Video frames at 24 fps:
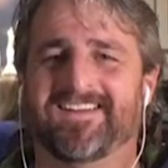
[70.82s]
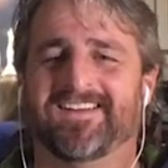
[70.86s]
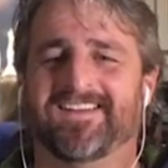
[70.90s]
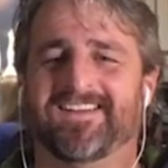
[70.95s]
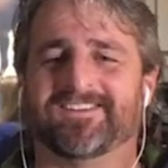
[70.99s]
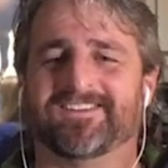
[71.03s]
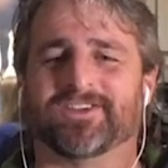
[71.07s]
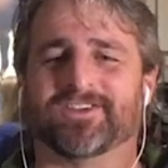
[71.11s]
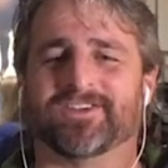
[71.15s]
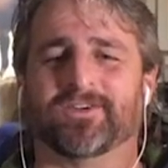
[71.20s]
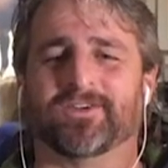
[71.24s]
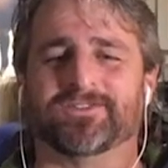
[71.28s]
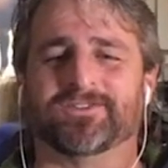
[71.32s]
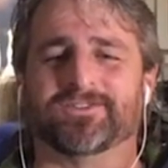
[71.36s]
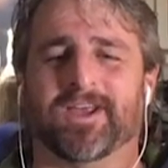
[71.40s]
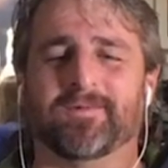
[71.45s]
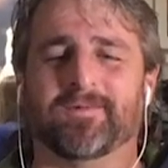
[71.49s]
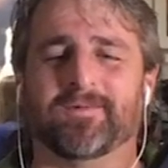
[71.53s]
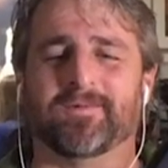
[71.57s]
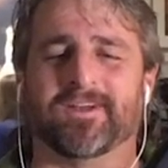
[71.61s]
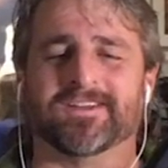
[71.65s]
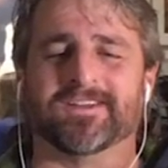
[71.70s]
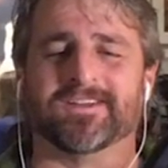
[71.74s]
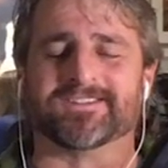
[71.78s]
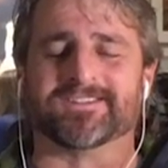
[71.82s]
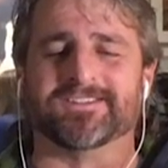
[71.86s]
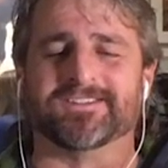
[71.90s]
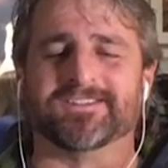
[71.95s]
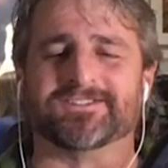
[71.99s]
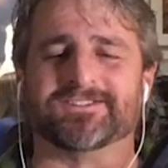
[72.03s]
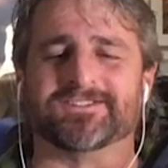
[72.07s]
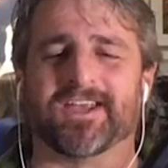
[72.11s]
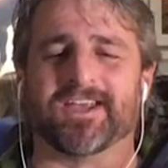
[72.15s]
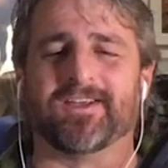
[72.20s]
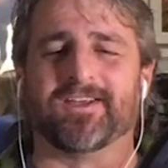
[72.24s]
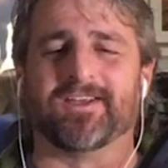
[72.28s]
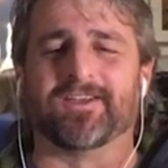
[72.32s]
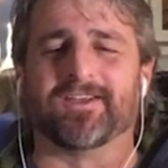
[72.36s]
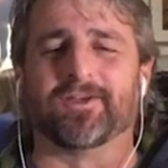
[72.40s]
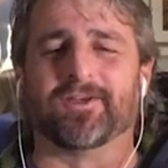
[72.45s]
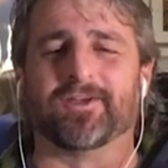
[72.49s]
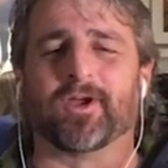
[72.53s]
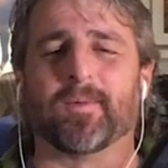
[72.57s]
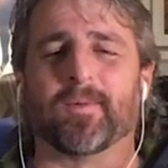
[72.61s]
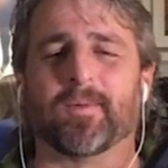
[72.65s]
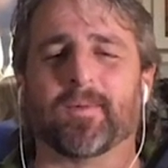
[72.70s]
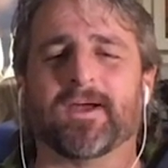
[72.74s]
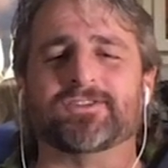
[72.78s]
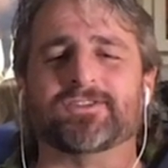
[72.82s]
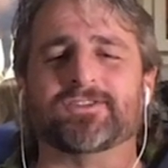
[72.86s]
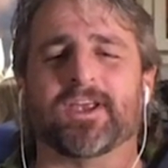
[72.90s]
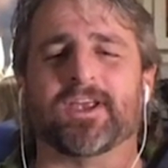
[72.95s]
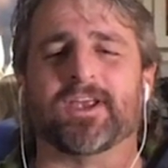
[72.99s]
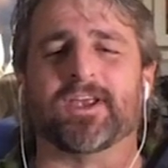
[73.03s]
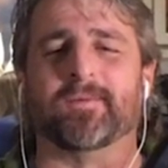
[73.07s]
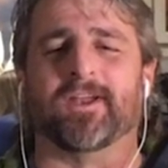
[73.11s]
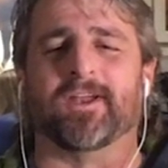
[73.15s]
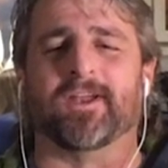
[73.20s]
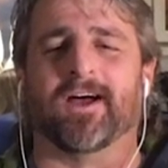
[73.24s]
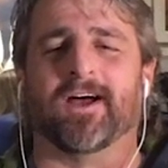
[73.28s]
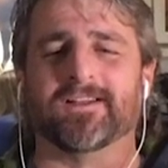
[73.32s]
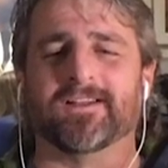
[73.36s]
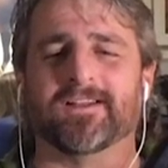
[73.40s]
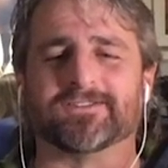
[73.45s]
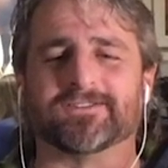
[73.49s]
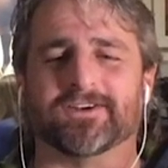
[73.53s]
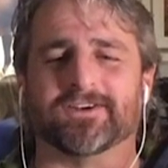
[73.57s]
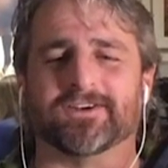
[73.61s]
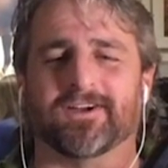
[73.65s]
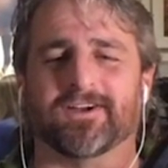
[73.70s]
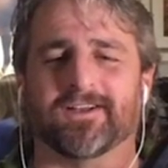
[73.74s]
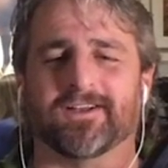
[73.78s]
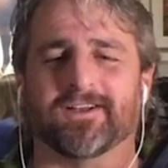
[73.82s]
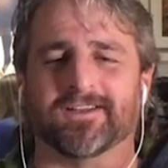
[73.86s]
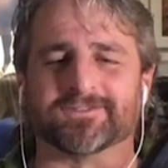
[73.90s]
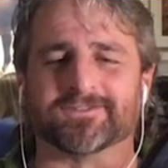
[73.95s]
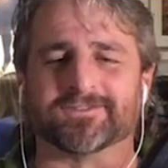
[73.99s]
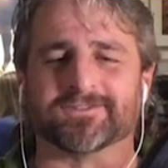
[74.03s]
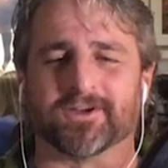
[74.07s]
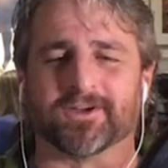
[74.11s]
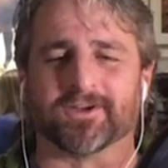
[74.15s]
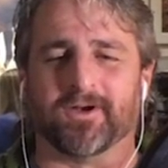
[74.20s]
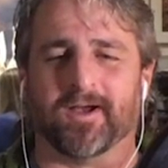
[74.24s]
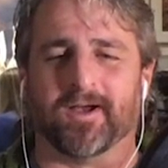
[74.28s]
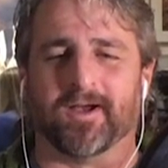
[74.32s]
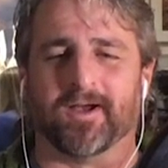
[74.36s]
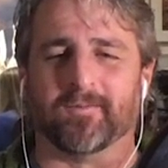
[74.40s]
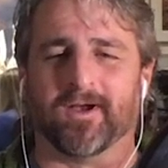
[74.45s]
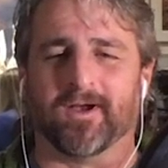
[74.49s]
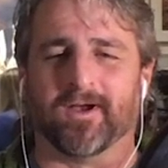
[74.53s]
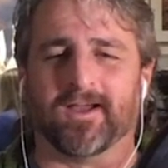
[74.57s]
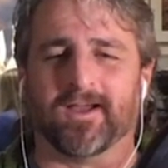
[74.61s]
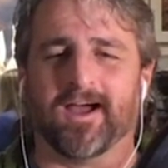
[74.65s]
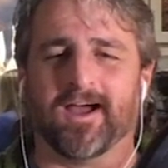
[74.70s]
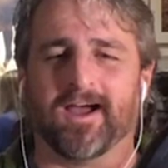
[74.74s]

So, Jamin, is it you go by Jamin Hunter on Instagram, right?